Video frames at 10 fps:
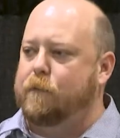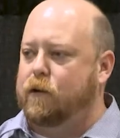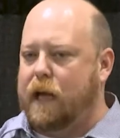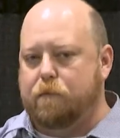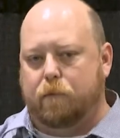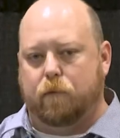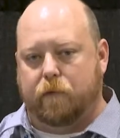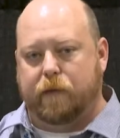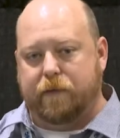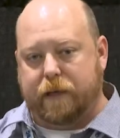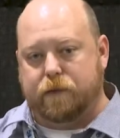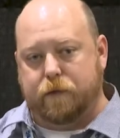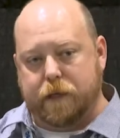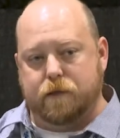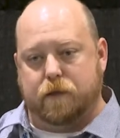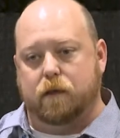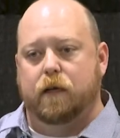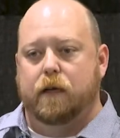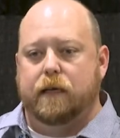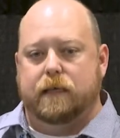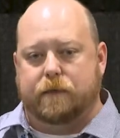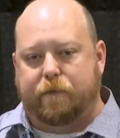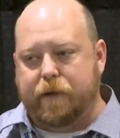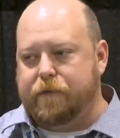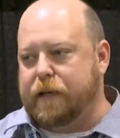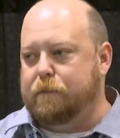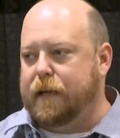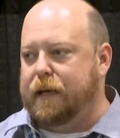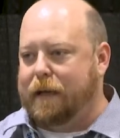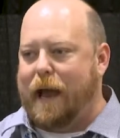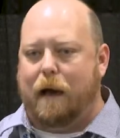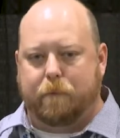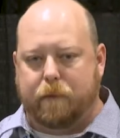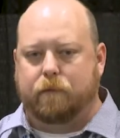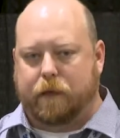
you're capable of giving it to a user, is a 15-minute gap,